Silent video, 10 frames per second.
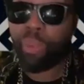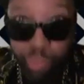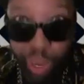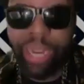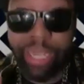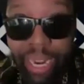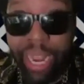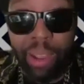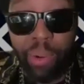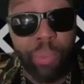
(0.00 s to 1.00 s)
right
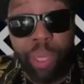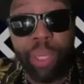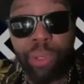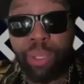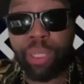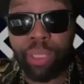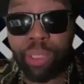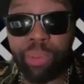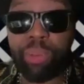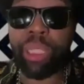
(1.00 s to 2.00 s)
now. What are you going to
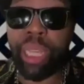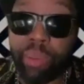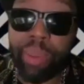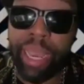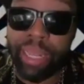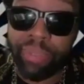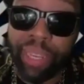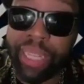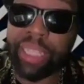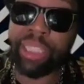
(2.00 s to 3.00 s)
do to help
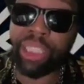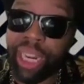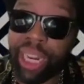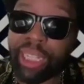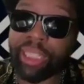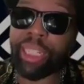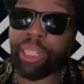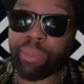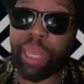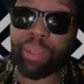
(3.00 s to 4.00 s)
elevate and change and
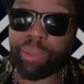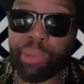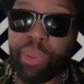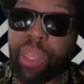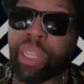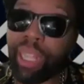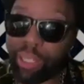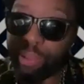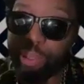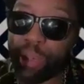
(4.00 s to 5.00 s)
help that growth?
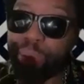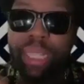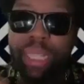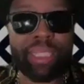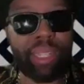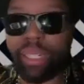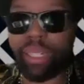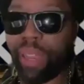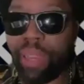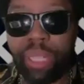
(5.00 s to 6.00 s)
Like, you know, it started the
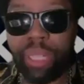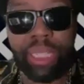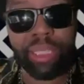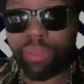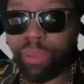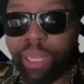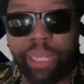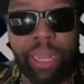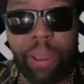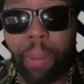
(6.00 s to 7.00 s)
foundation of right
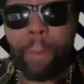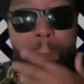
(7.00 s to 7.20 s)
now.